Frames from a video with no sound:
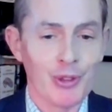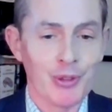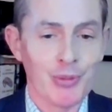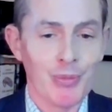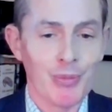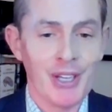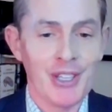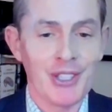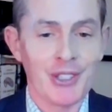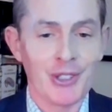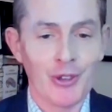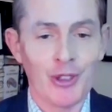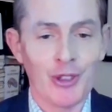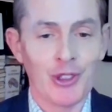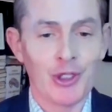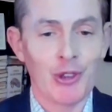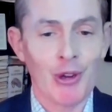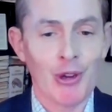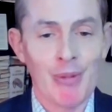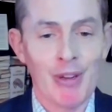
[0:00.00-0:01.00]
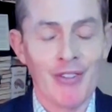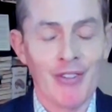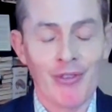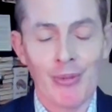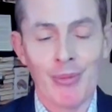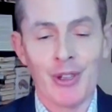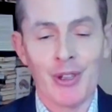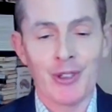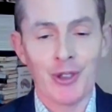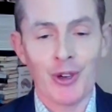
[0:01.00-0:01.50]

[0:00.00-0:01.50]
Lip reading: those monies are distributed from the